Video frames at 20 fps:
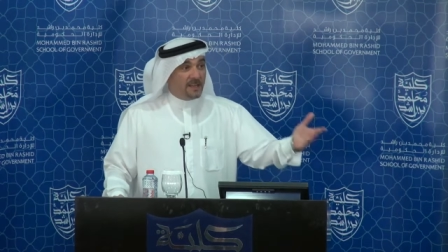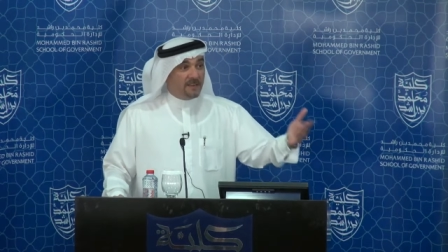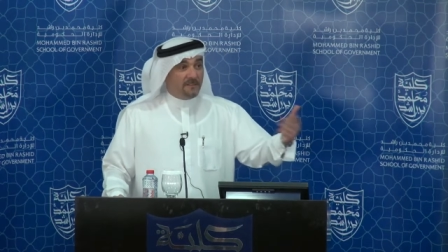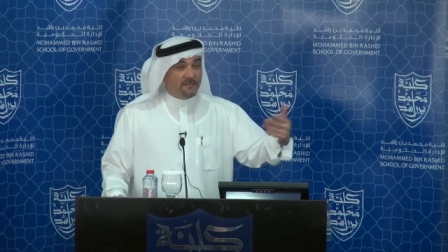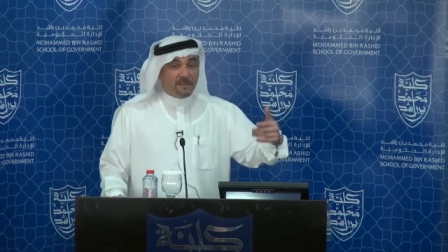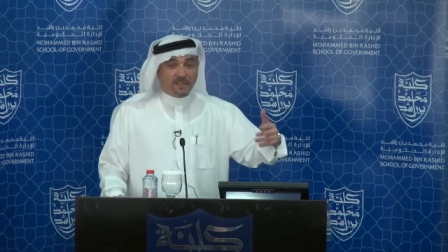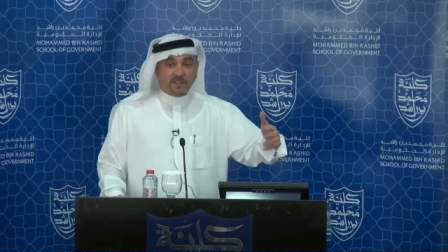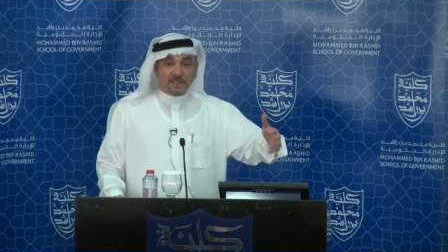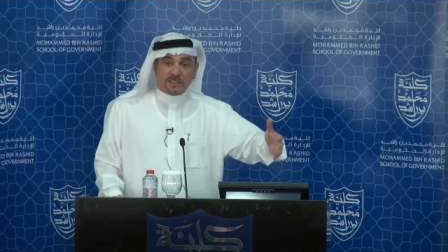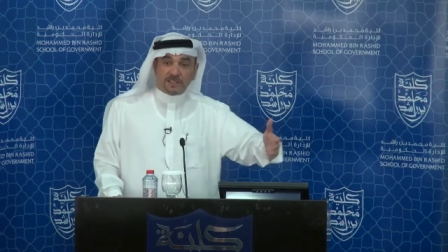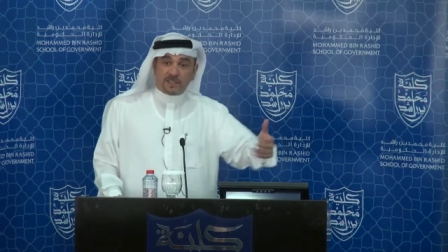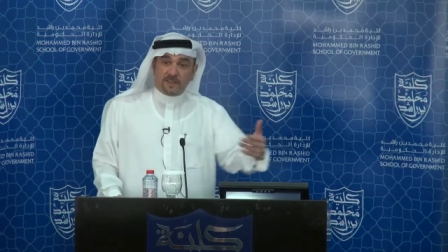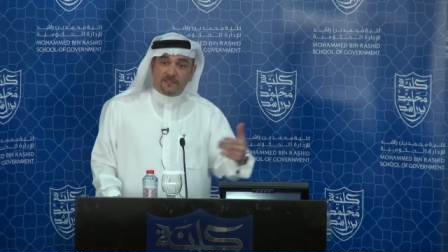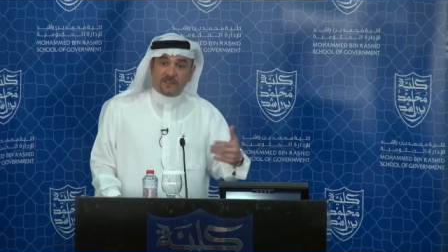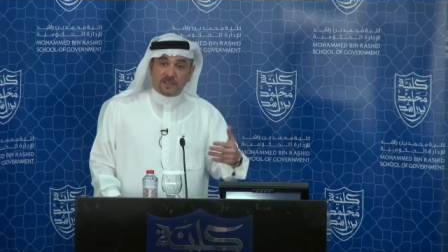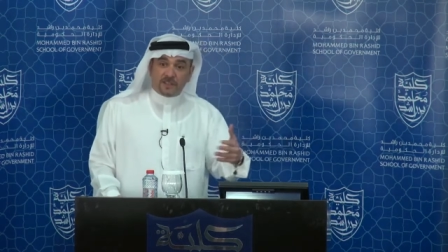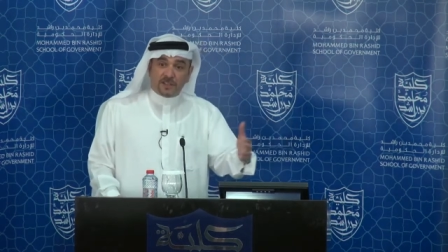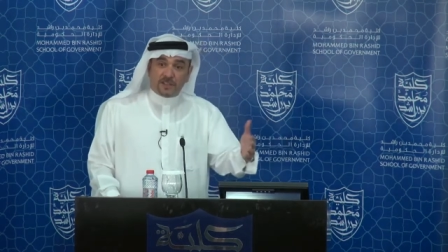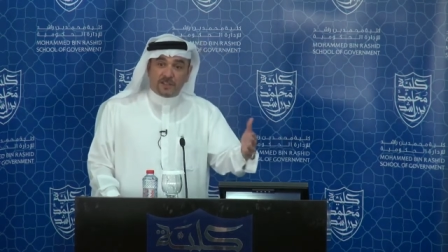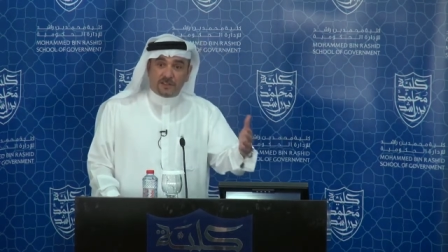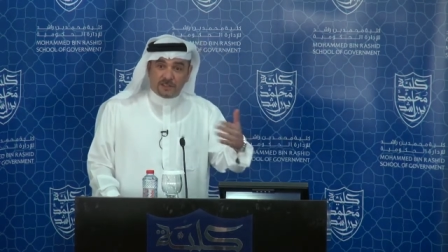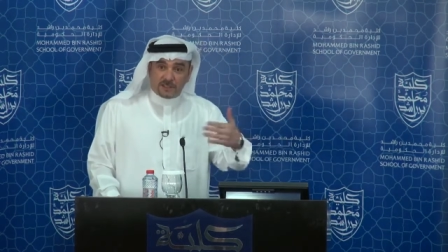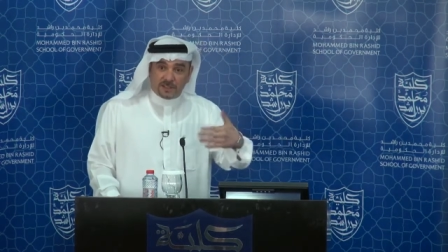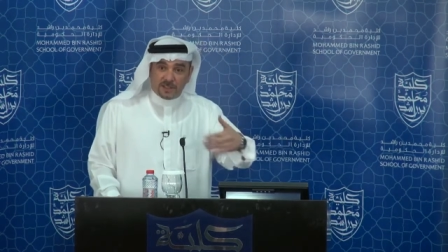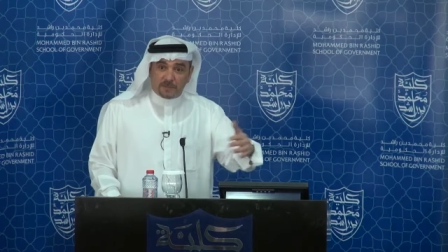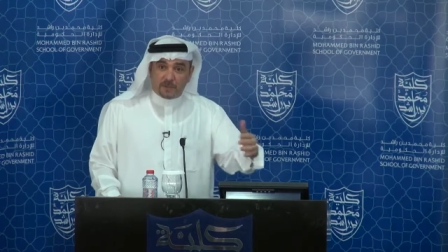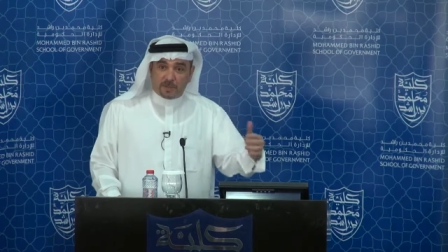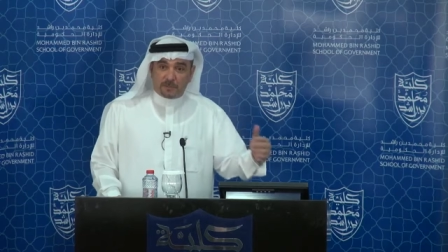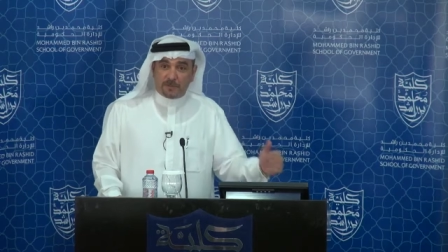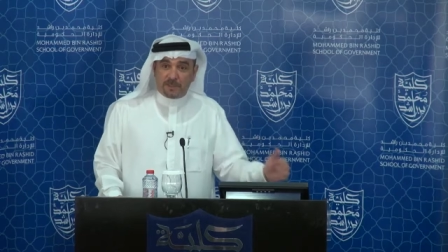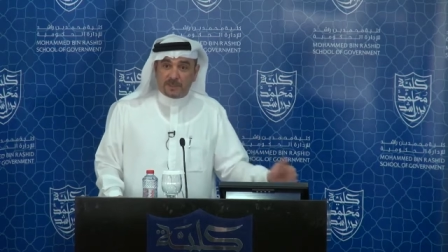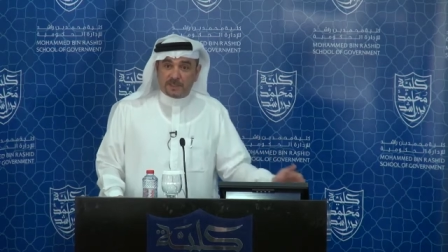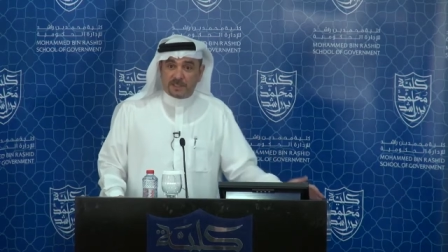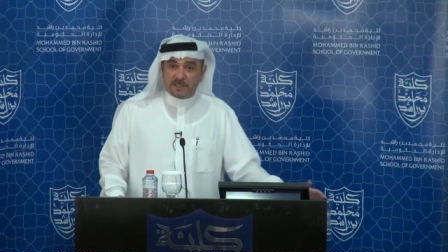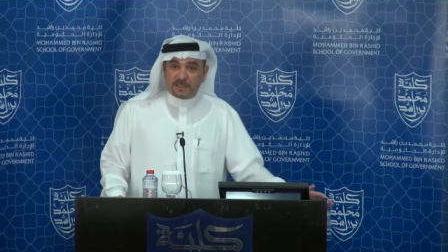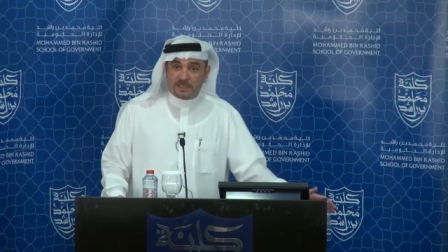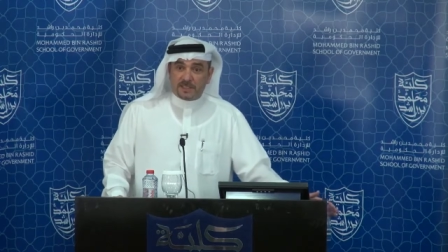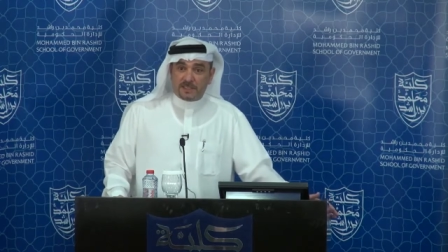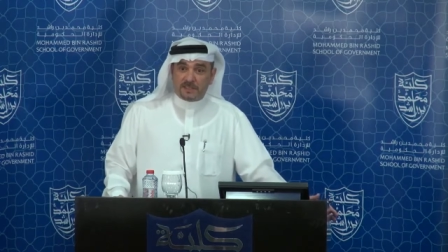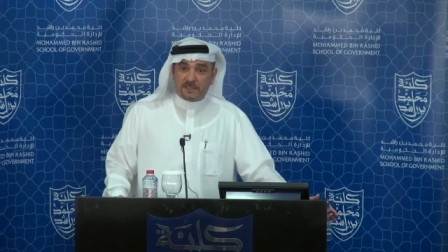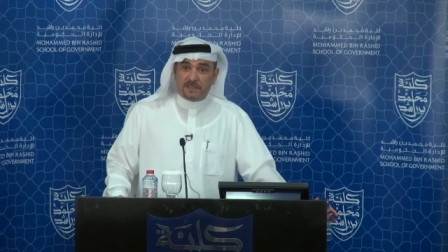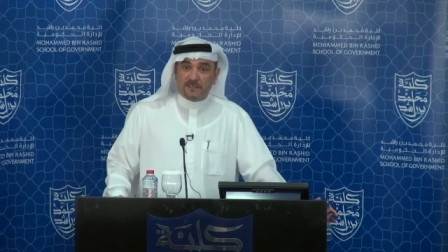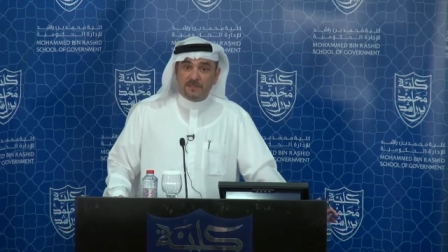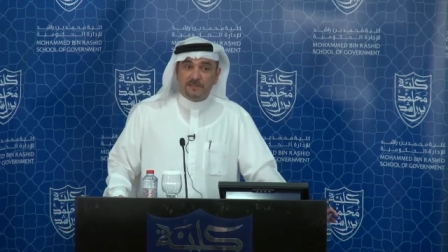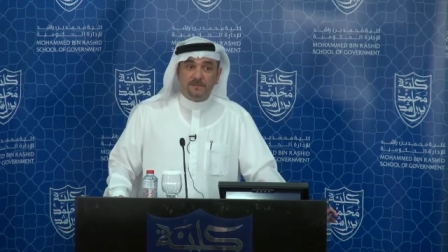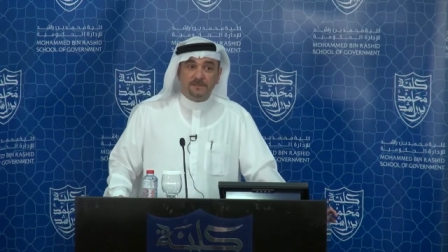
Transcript: Visions and visionaries is what brings us here.